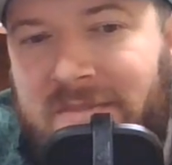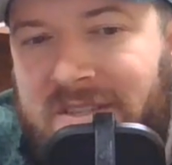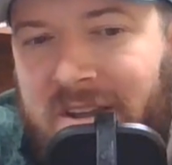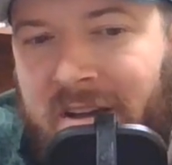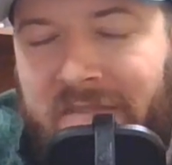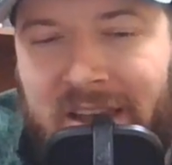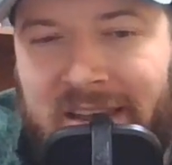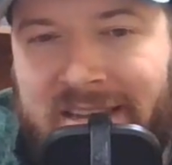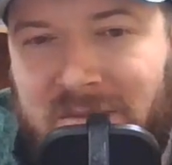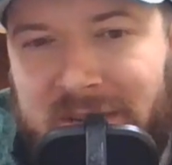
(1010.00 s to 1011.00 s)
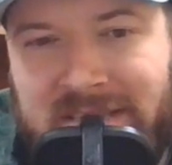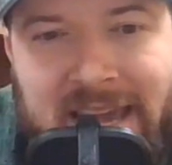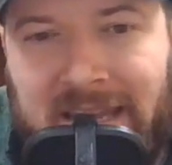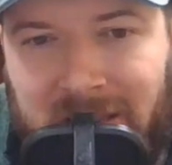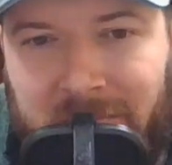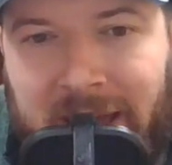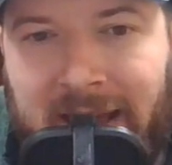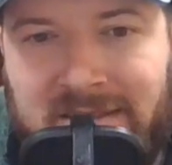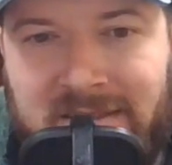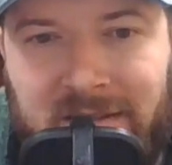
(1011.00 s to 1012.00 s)
stuff that needs to be taken in the
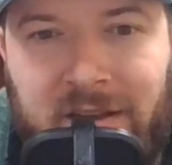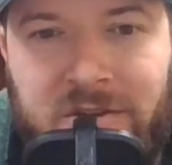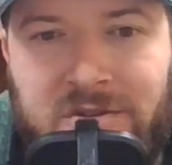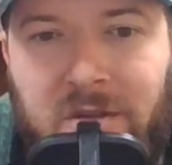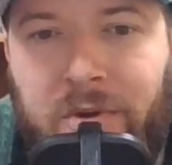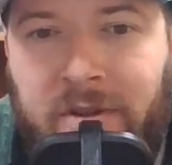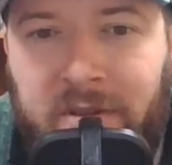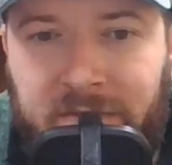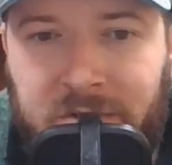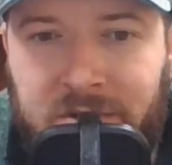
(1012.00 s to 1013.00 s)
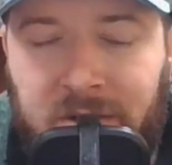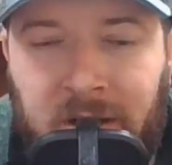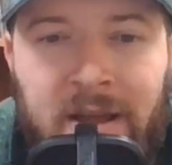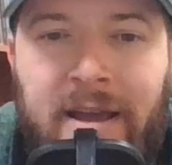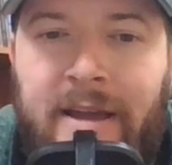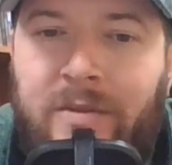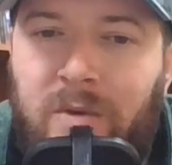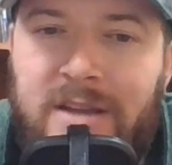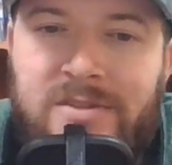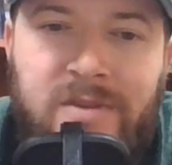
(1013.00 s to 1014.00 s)
past and you start putting in the future. And the
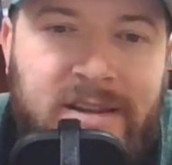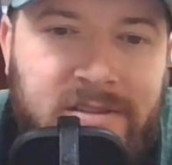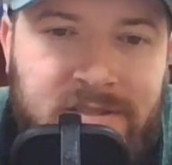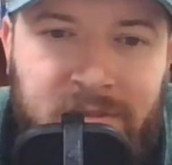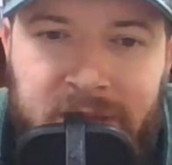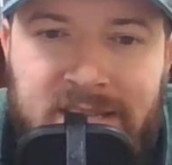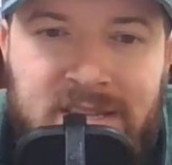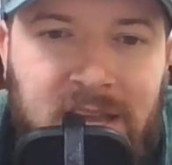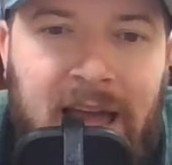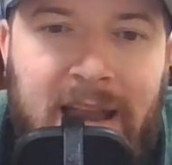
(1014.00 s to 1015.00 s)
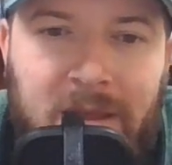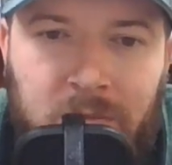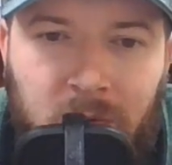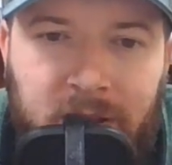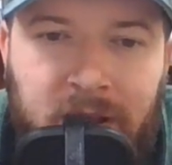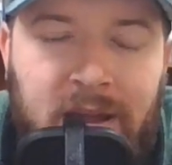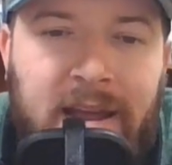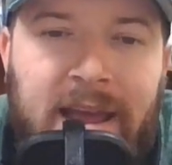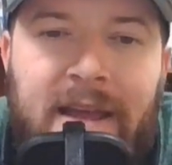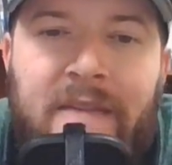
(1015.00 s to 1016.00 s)
resurrection is the biggest colliding point.
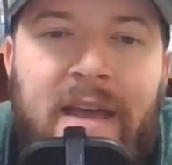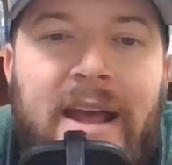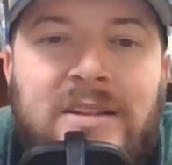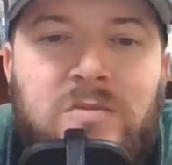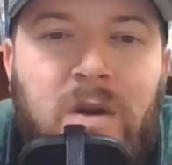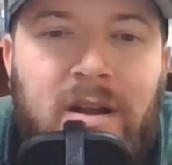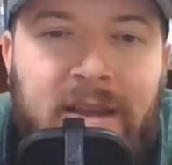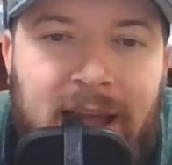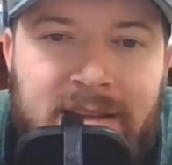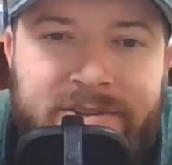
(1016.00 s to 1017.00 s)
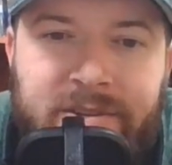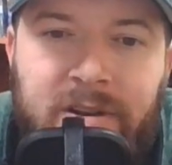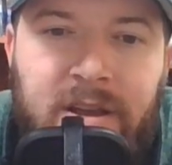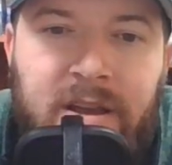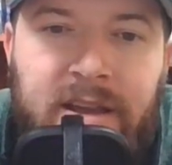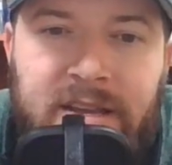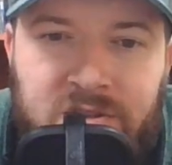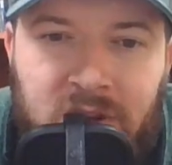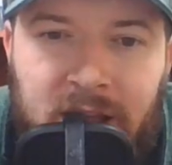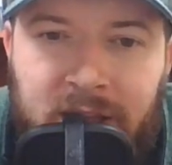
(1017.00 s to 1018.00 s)
And that's where Kayser is
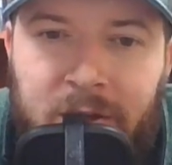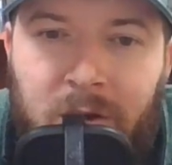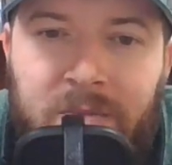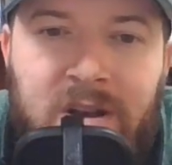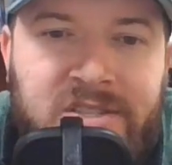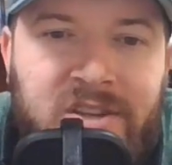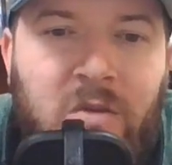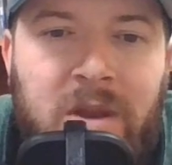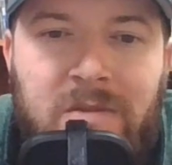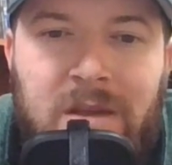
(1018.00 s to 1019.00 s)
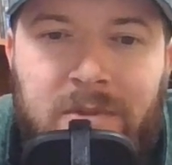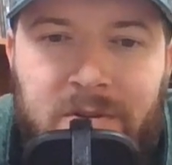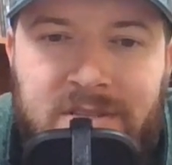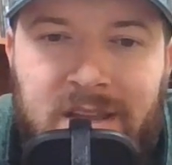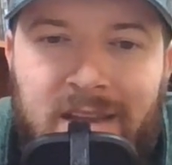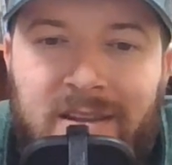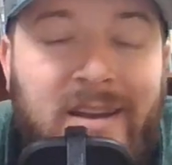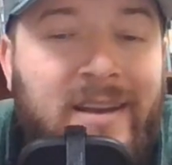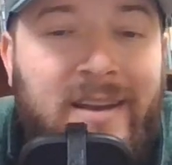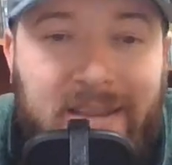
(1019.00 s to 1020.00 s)
trying to help. There are so many people who are saying,
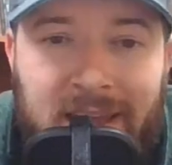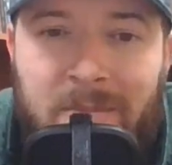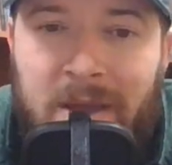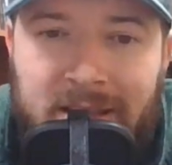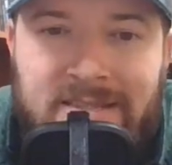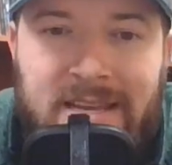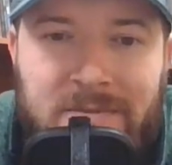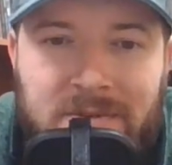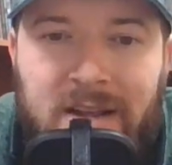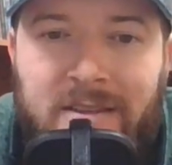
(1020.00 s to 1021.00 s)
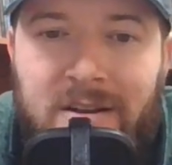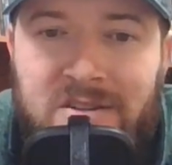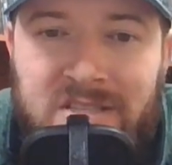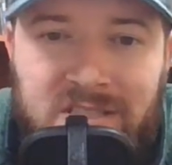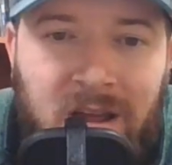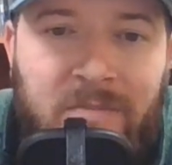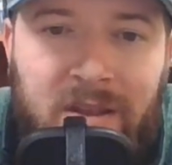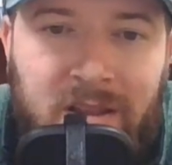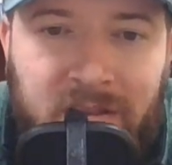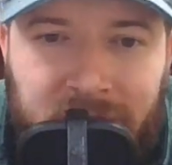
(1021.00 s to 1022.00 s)
yeah, man, it seems like there's
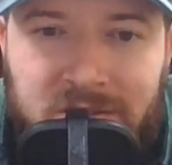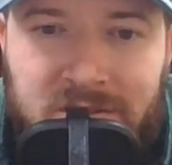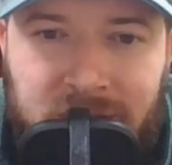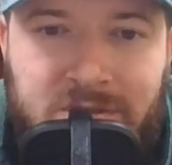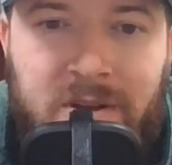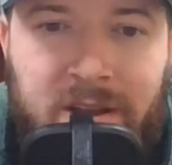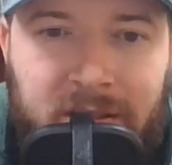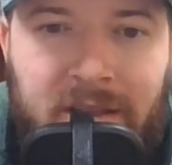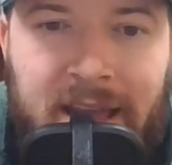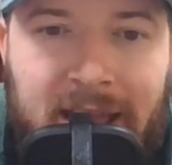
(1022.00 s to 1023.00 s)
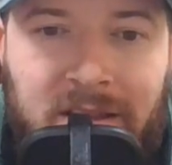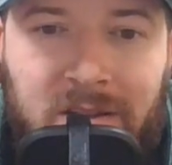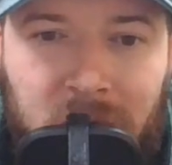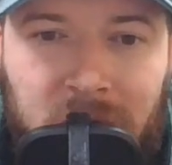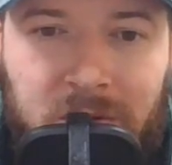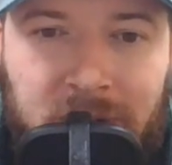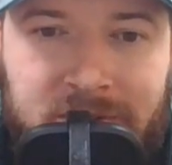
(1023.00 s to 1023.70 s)
something in the first century that had to do with the